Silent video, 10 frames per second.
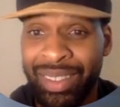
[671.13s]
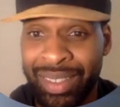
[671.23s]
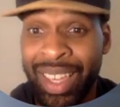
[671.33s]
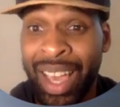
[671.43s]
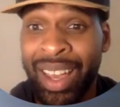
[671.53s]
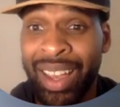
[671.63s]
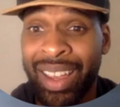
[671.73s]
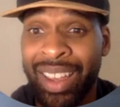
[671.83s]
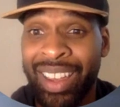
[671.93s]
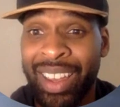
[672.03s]
Yeah.
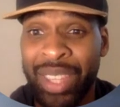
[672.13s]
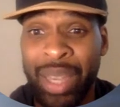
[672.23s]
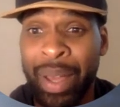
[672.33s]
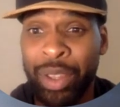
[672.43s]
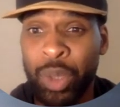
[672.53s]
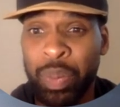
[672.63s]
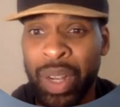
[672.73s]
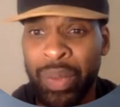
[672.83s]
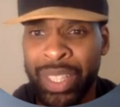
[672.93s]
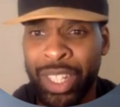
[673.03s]
Think about those
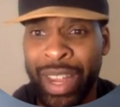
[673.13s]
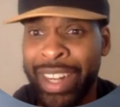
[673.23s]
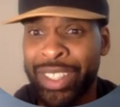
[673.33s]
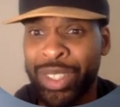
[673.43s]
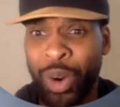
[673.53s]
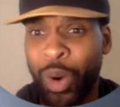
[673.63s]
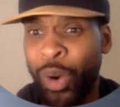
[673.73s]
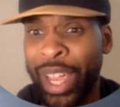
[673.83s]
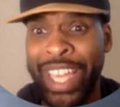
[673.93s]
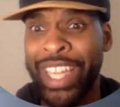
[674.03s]
players with the greatest
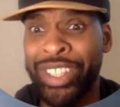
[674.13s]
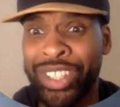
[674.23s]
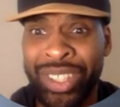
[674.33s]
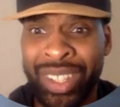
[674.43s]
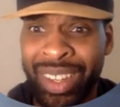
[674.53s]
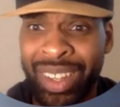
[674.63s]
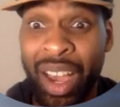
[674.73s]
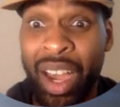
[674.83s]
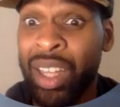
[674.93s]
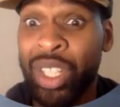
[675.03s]
hinge.
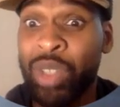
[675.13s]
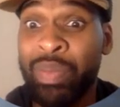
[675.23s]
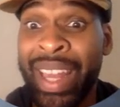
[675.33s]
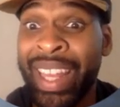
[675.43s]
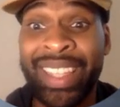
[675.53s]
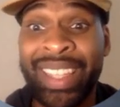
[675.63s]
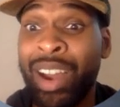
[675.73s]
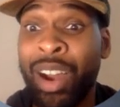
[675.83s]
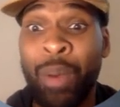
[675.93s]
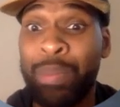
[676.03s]
Up 2 mana is
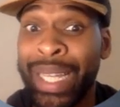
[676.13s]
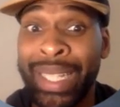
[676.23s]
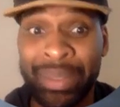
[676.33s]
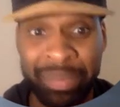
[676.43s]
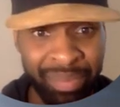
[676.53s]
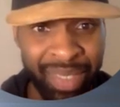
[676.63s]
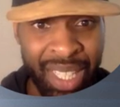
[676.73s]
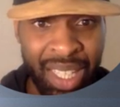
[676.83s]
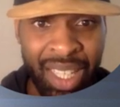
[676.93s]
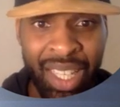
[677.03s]
gone, player.
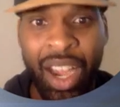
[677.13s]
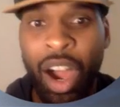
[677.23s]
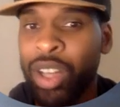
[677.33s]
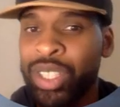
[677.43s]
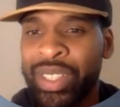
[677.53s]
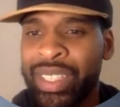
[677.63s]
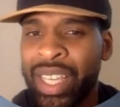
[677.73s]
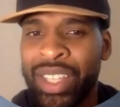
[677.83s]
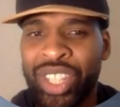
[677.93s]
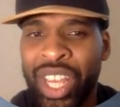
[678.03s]
Also, it
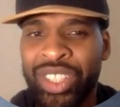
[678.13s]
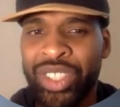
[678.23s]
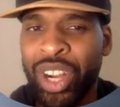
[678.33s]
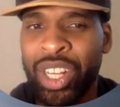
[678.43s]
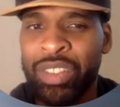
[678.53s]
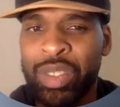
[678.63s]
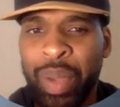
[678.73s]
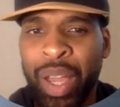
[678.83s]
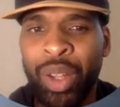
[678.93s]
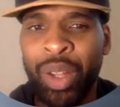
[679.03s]
says change the target of
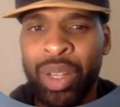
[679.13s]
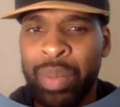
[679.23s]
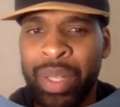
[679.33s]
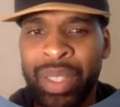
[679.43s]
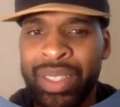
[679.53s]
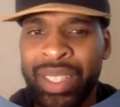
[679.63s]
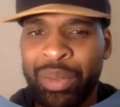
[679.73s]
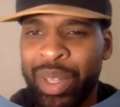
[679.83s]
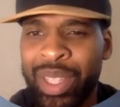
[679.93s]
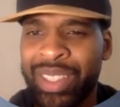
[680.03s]
spell or an ability
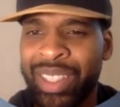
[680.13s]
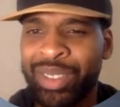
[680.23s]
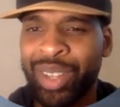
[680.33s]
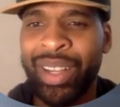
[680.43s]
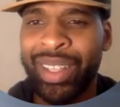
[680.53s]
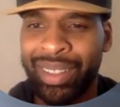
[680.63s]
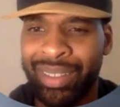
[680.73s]
with a single target.